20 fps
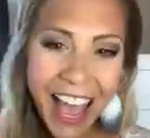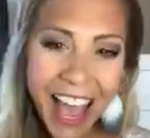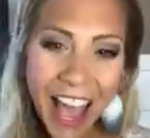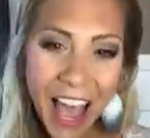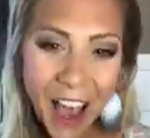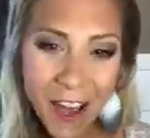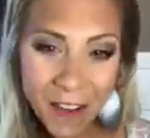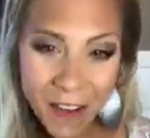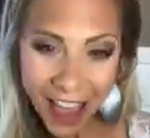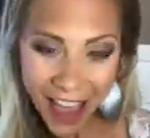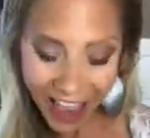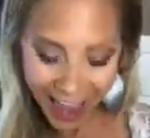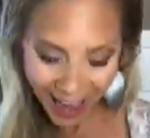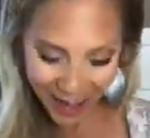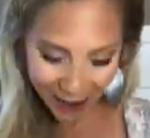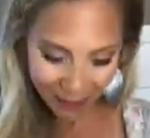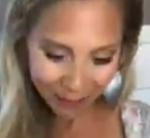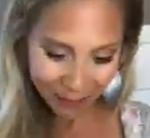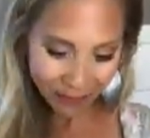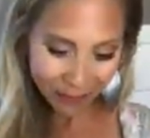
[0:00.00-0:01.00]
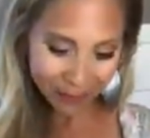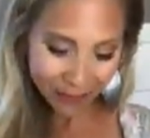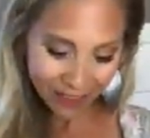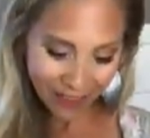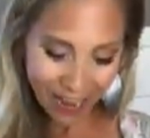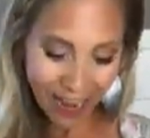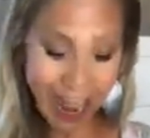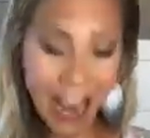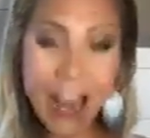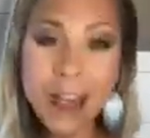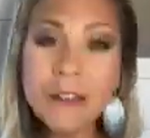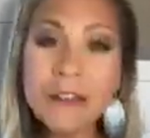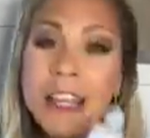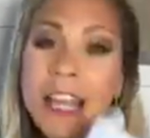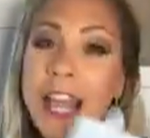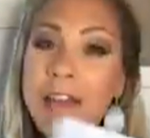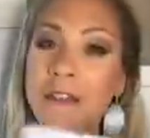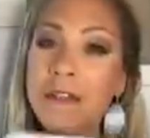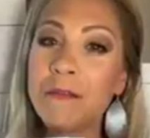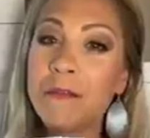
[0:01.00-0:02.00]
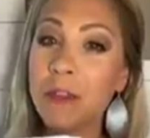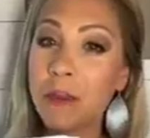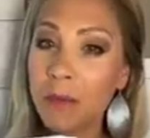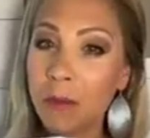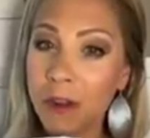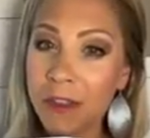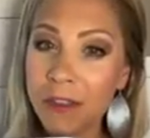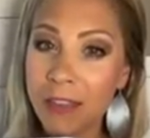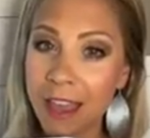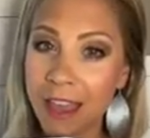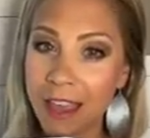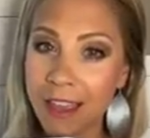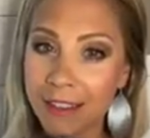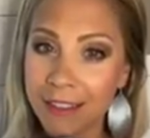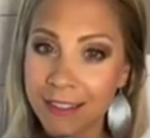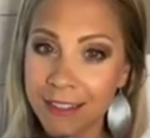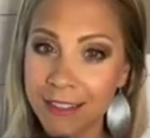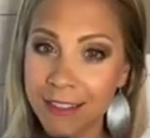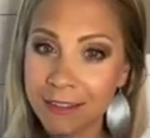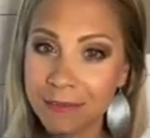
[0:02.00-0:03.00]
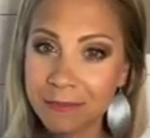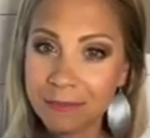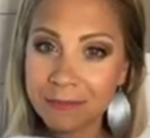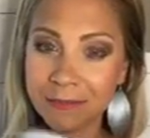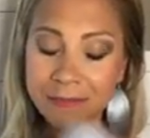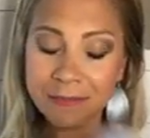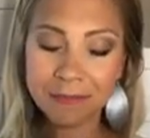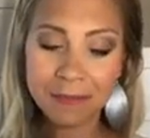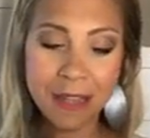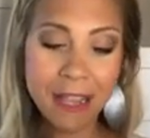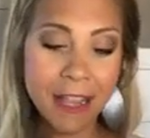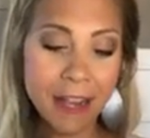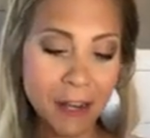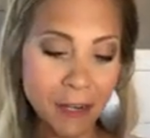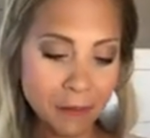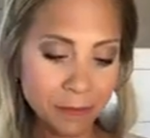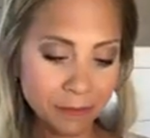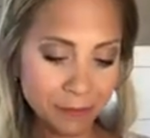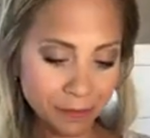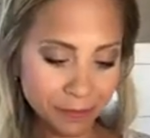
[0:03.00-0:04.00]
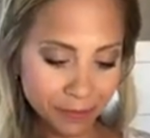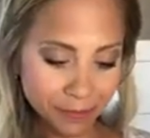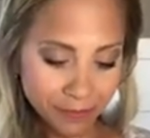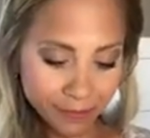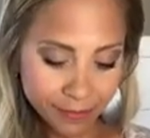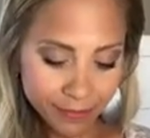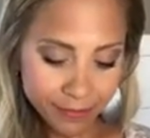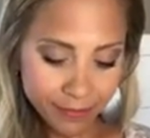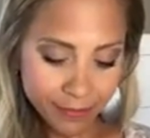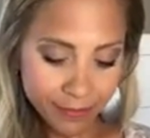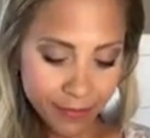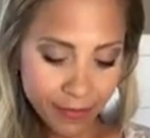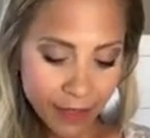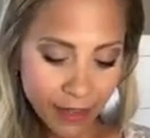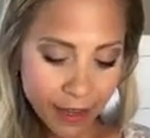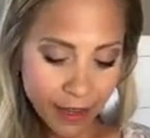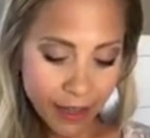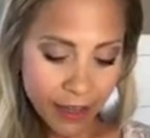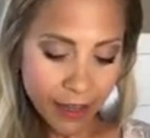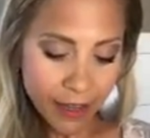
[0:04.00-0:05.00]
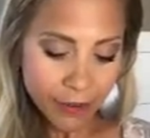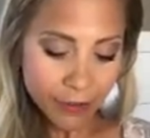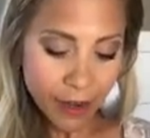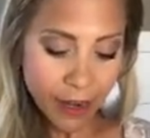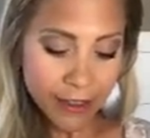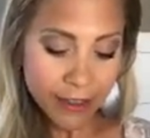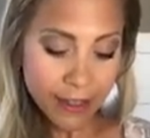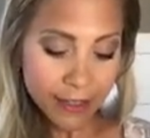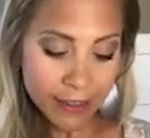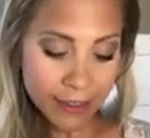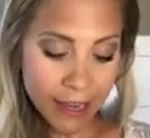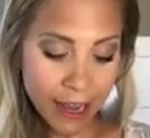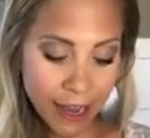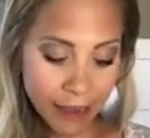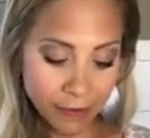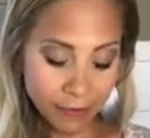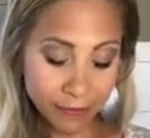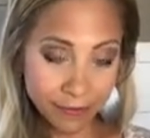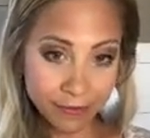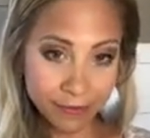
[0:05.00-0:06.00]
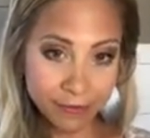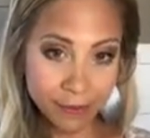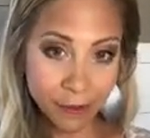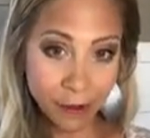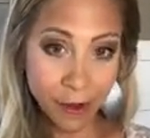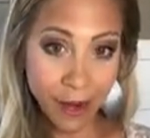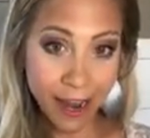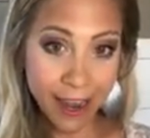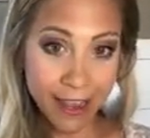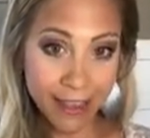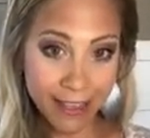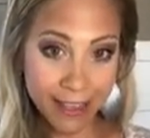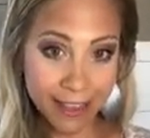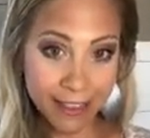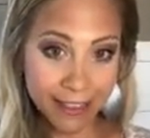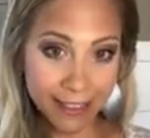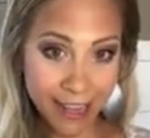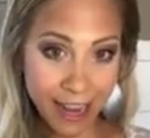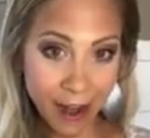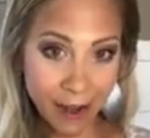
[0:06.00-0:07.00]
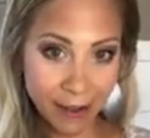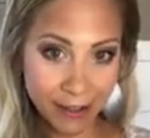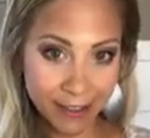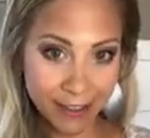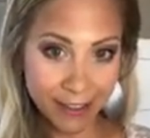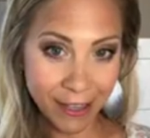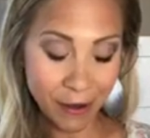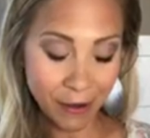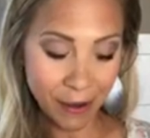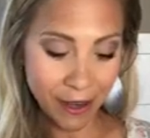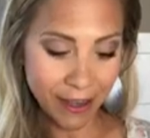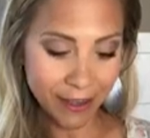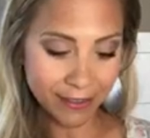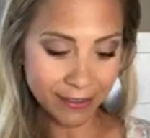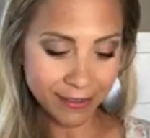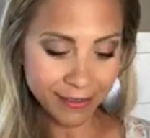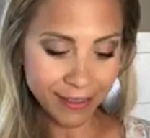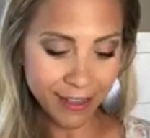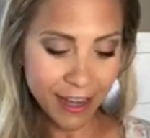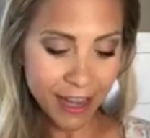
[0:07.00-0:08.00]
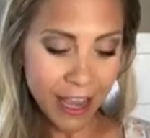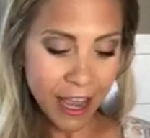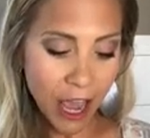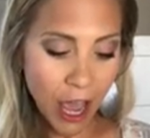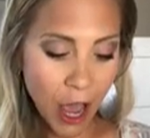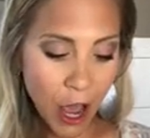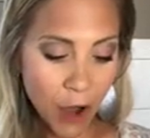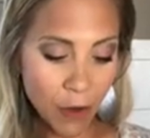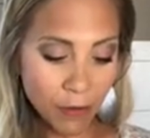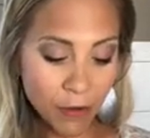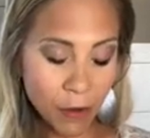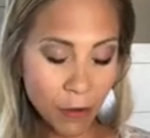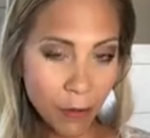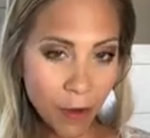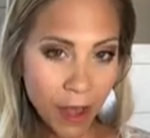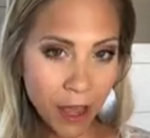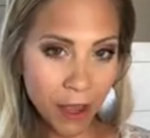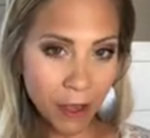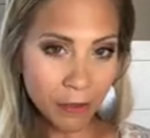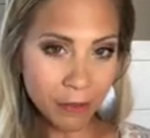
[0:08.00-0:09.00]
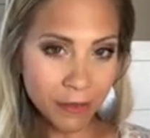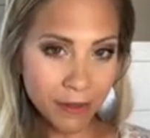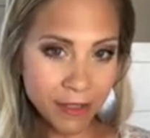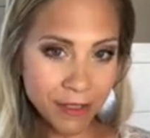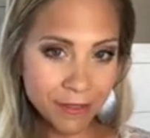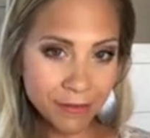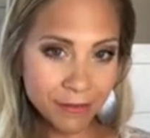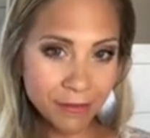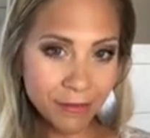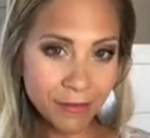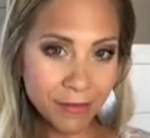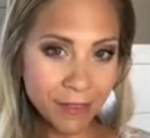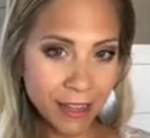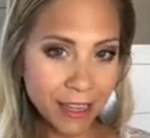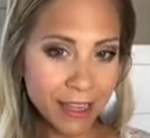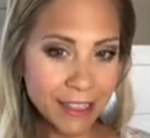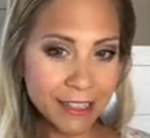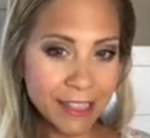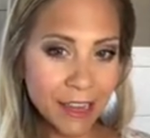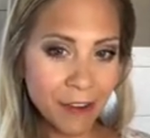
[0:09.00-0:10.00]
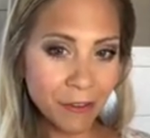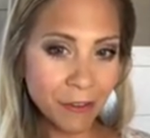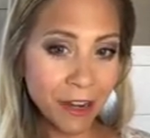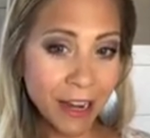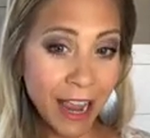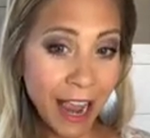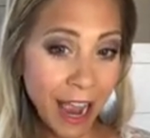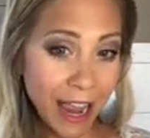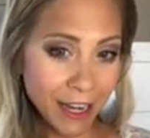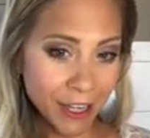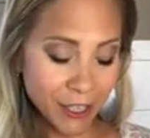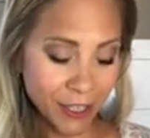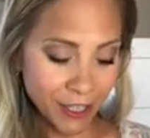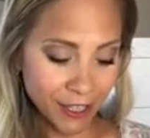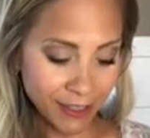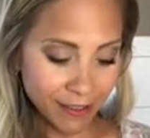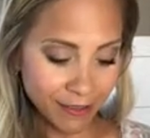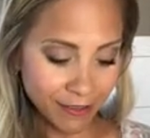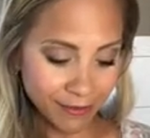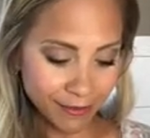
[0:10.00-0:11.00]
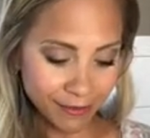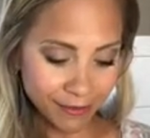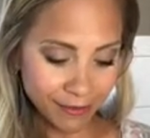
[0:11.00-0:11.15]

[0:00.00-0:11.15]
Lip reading: Okay. I only have a few more things. Here. Write this down. Write this down. It's so good. Overwhelmed is a reaction